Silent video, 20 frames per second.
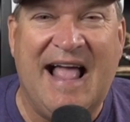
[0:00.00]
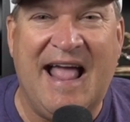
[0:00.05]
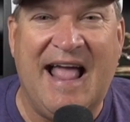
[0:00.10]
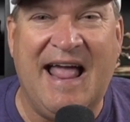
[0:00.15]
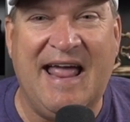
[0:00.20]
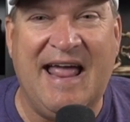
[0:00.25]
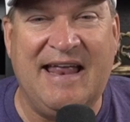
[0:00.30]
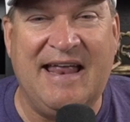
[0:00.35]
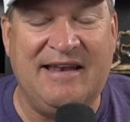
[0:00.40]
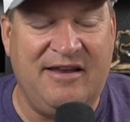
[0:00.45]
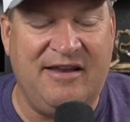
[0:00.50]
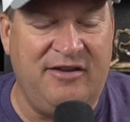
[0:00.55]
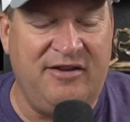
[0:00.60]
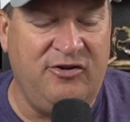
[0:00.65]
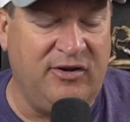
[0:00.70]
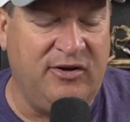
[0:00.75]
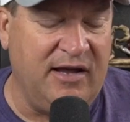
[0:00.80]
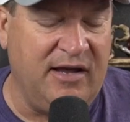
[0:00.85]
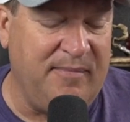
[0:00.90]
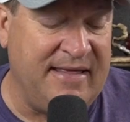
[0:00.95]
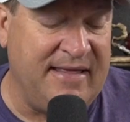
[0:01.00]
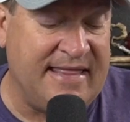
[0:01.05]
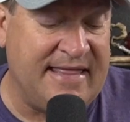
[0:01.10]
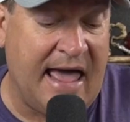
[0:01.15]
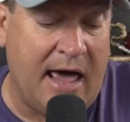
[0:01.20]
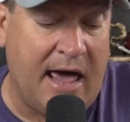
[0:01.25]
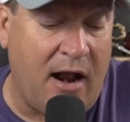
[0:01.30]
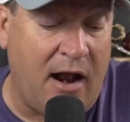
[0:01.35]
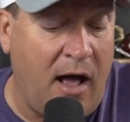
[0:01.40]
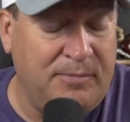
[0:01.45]
And you give me
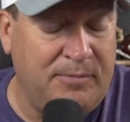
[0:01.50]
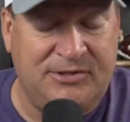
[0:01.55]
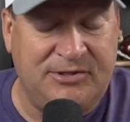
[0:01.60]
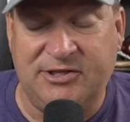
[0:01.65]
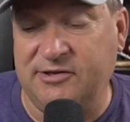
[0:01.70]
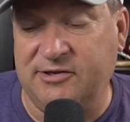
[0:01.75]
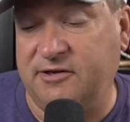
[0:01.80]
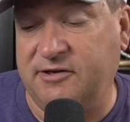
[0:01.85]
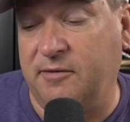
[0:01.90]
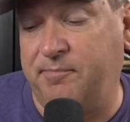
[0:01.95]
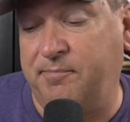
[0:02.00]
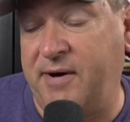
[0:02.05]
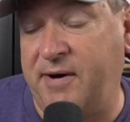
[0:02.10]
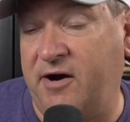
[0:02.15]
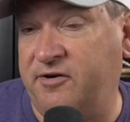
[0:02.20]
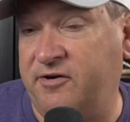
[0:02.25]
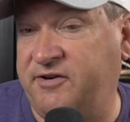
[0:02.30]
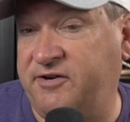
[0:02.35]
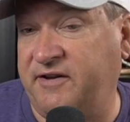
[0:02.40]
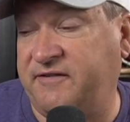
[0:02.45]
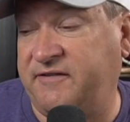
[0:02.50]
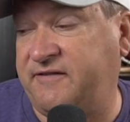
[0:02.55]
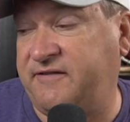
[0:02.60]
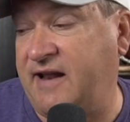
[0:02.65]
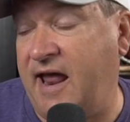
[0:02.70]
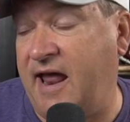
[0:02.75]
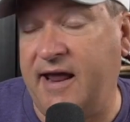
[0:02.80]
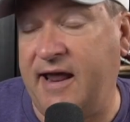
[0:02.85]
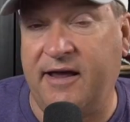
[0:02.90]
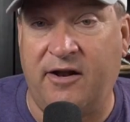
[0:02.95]
that option compared to
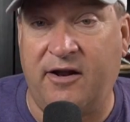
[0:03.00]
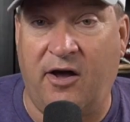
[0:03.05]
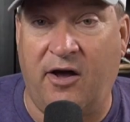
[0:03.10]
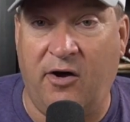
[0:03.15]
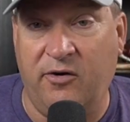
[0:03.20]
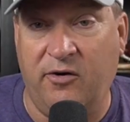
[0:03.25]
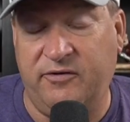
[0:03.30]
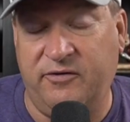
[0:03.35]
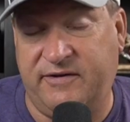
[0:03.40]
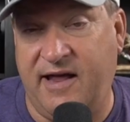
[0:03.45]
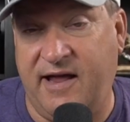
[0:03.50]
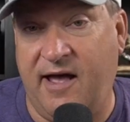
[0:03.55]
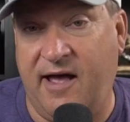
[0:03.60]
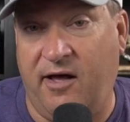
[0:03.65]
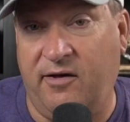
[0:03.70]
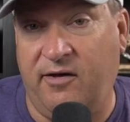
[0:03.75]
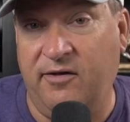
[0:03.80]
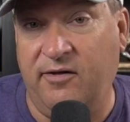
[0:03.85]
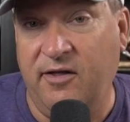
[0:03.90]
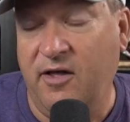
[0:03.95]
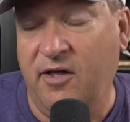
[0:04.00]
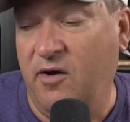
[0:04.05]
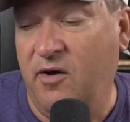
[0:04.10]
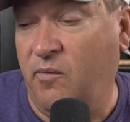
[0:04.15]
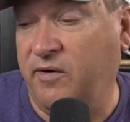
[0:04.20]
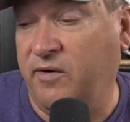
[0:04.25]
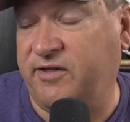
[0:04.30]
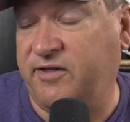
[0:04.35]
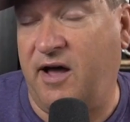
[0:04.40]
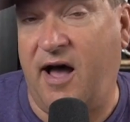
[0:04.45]
staying at a hotel
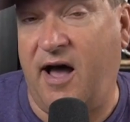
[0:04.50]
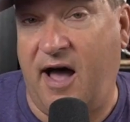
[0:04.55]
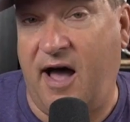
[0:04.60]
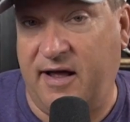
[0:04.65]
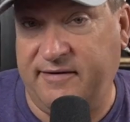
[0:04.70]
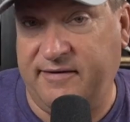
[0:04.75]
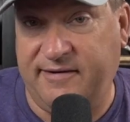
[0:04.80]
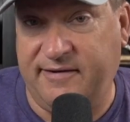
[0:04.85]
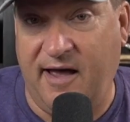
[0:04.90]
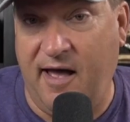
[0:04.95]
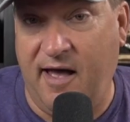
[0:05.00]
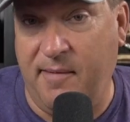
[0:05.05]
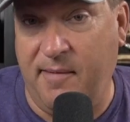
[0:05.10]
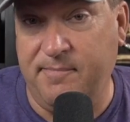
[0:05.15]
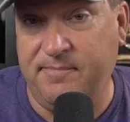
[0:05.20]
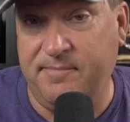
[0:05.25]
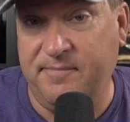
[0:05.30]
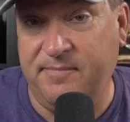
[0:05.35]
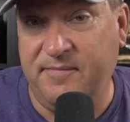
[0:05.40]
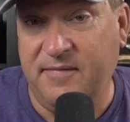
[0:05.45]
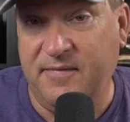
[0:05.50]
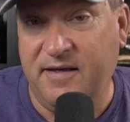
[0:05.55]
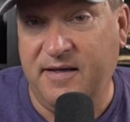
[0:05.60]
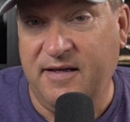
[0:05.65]
with a hot tub.